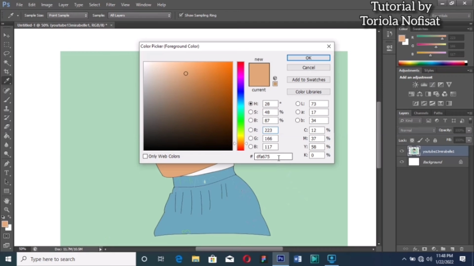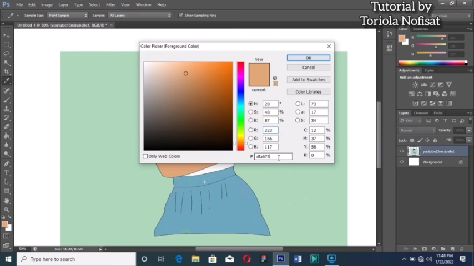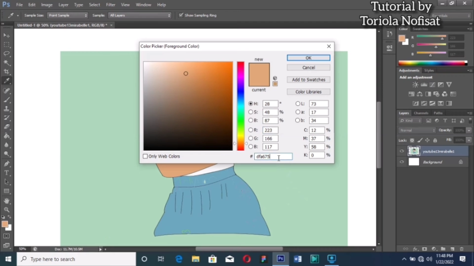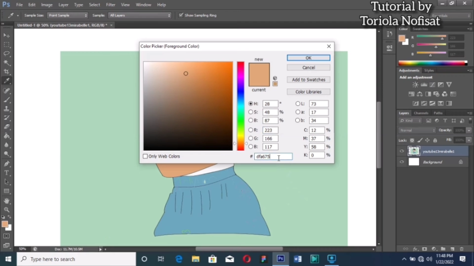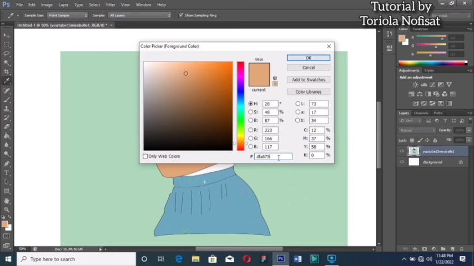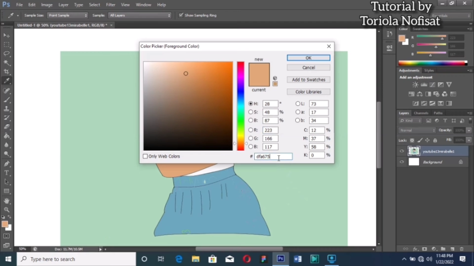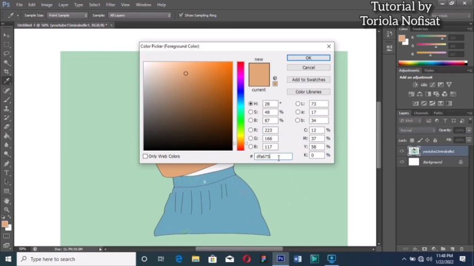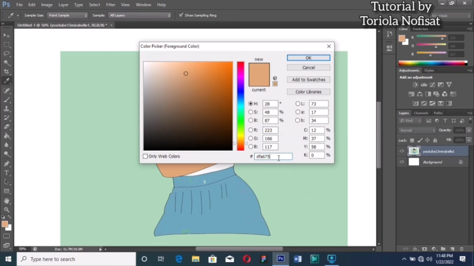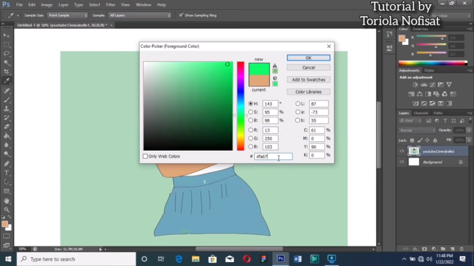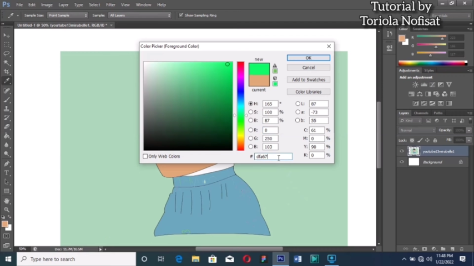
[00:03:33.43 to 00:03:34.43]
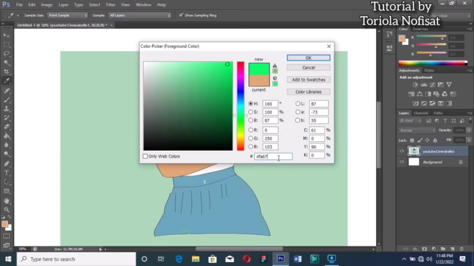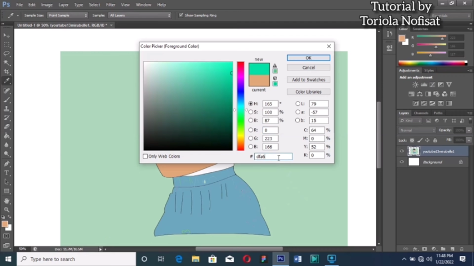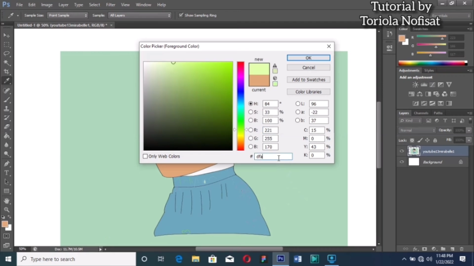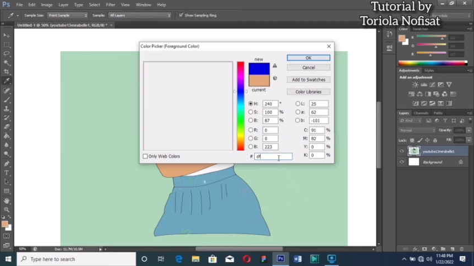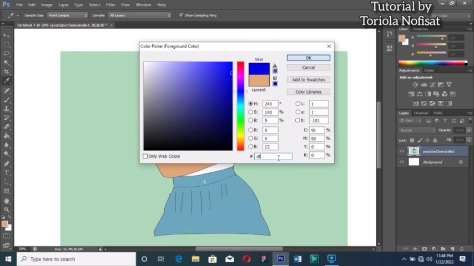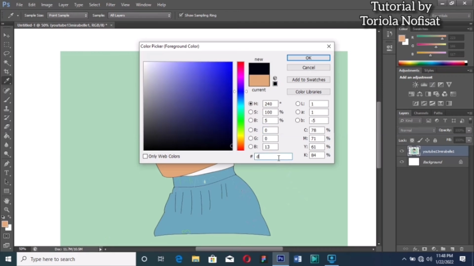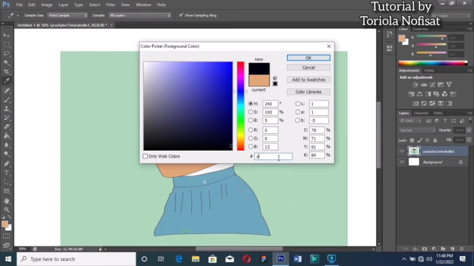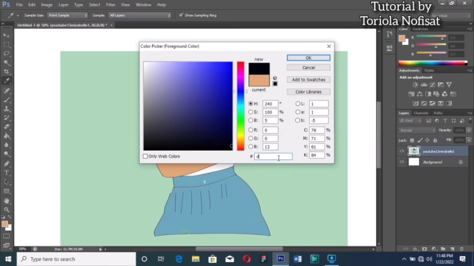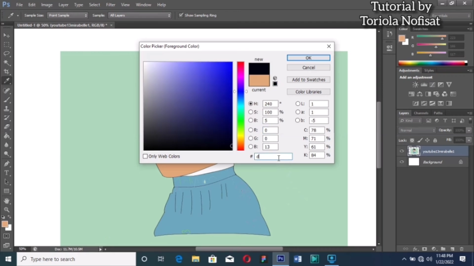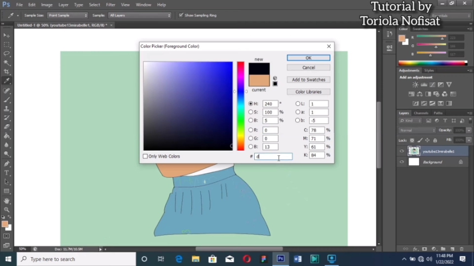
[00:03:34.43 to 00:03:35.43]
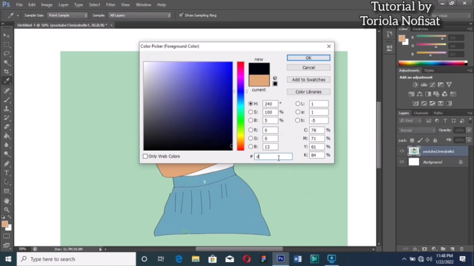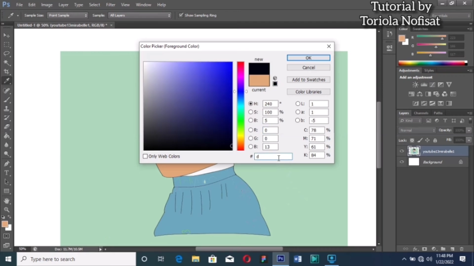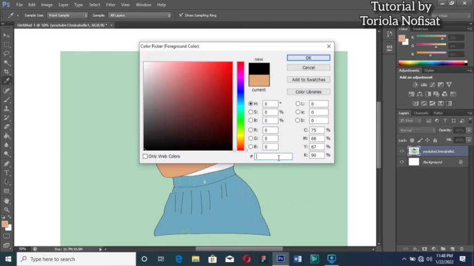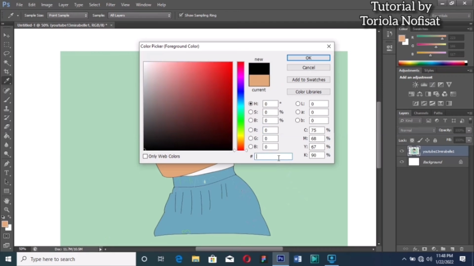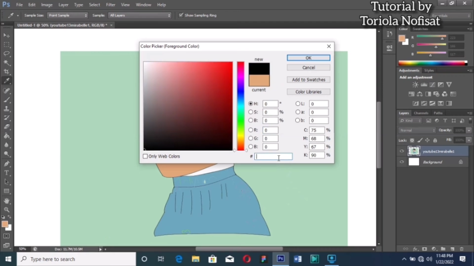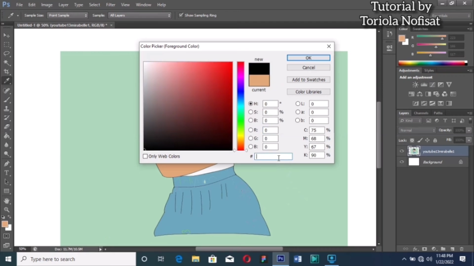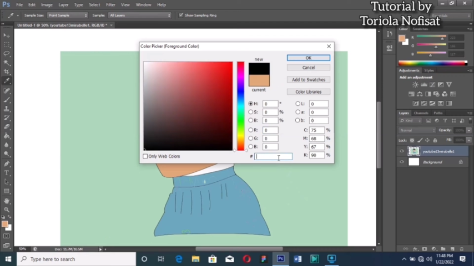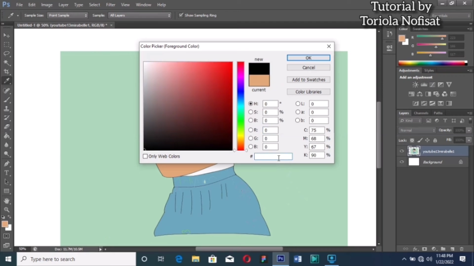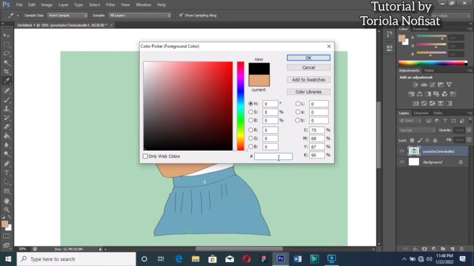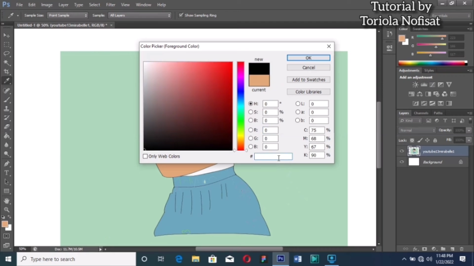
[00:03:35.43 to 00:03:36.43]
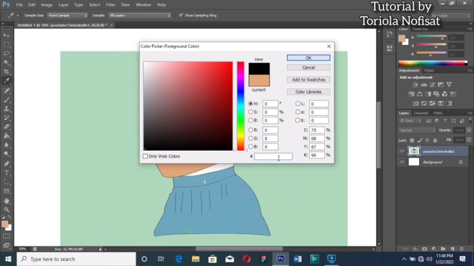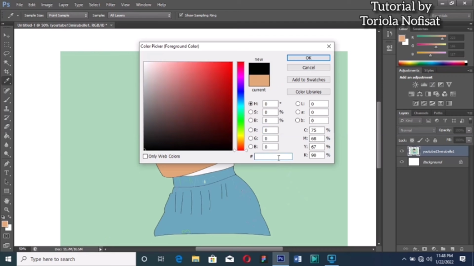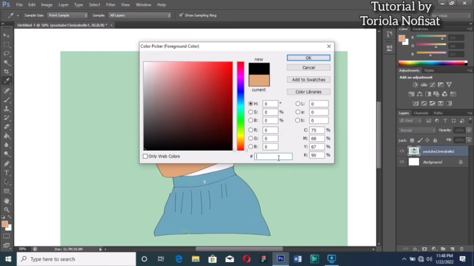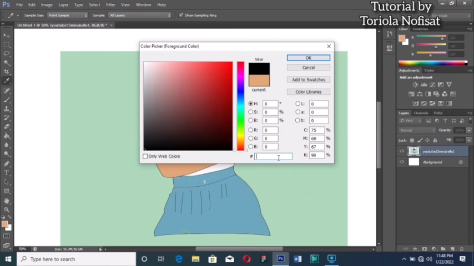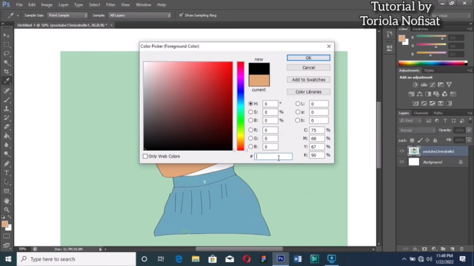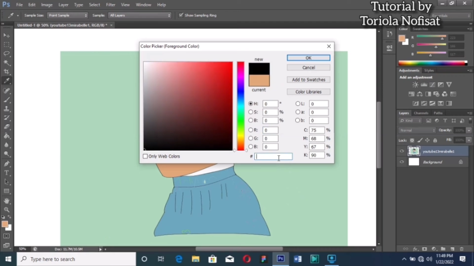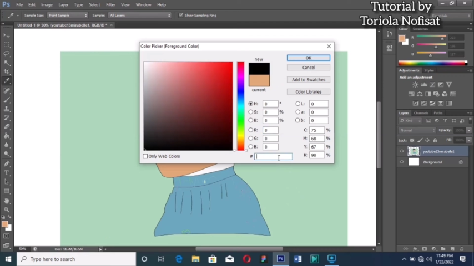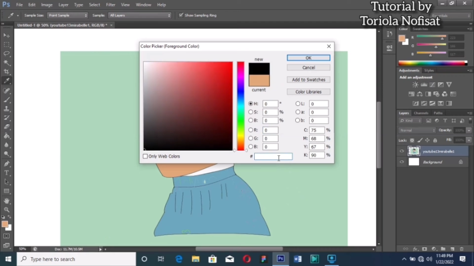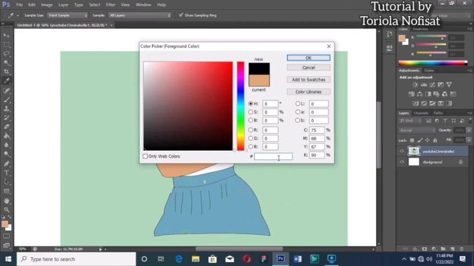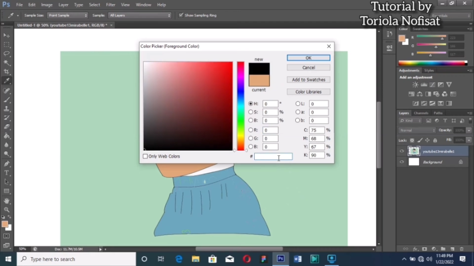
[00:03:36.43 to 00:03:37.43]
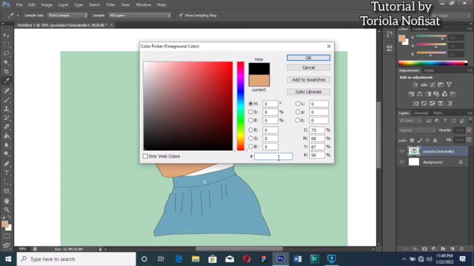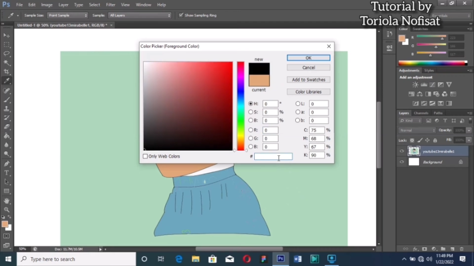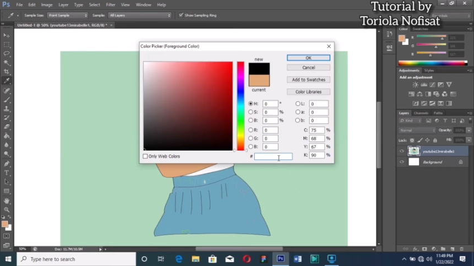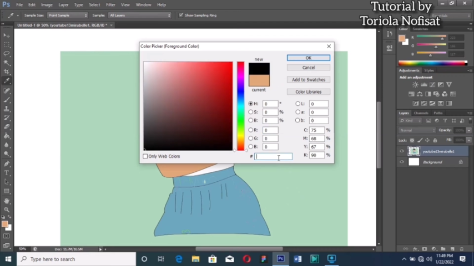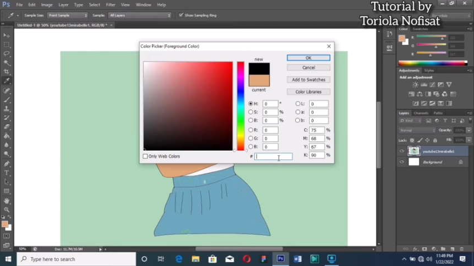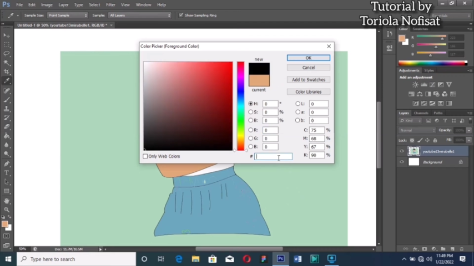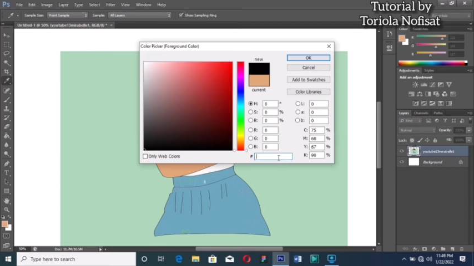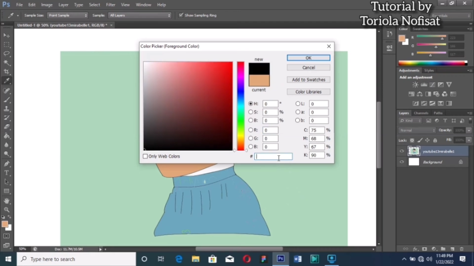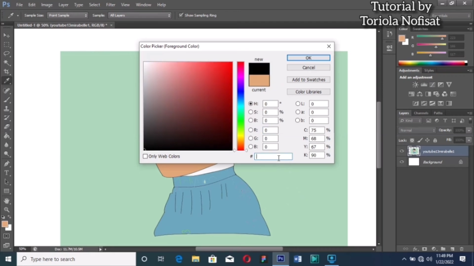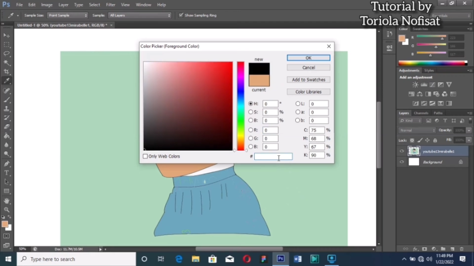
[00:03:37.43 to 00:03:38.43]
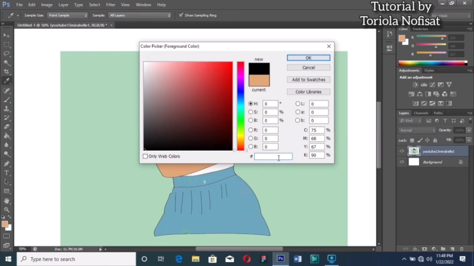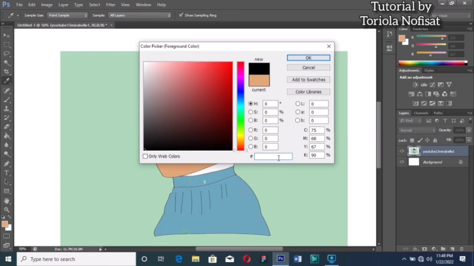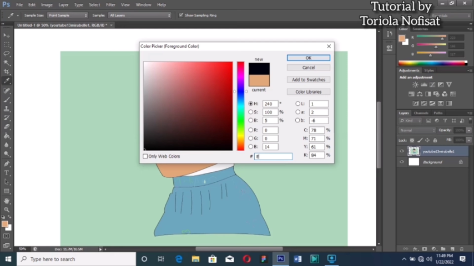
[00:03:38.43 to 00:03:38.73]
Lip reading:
Nobody's mouth can be seen.